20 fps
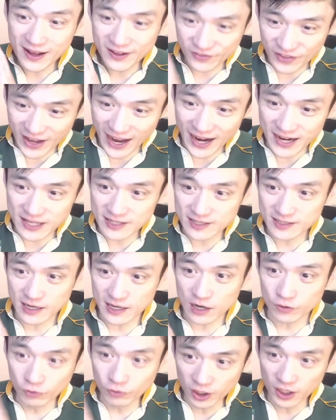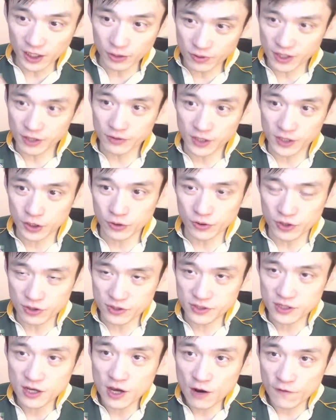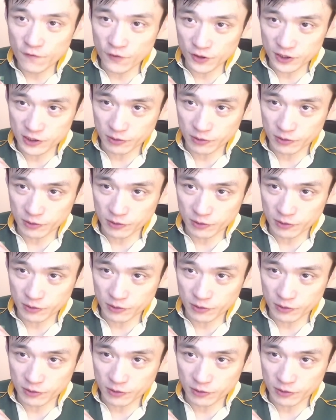That is really, really, really good news for the